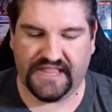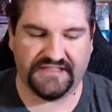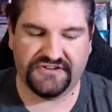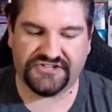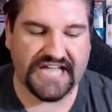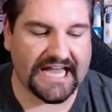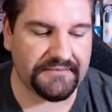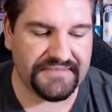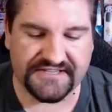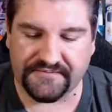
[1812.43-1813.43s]
there's got to
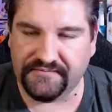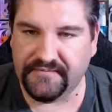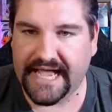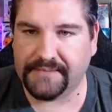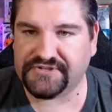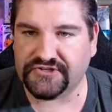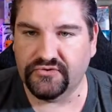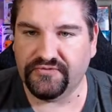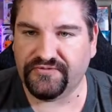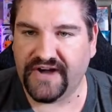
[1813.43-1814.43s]
be some
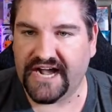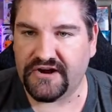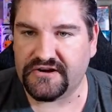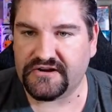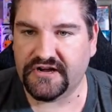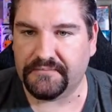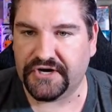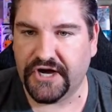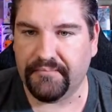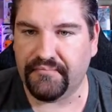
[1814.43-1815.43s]
absolute fire coming
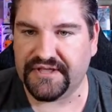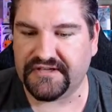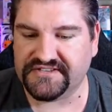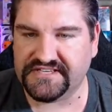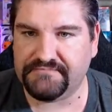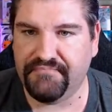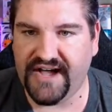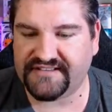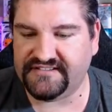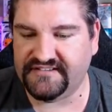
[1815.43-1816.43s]
up because this
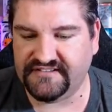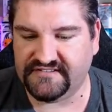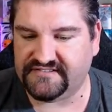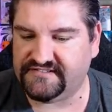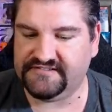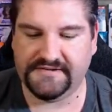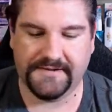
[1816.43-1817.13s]
box is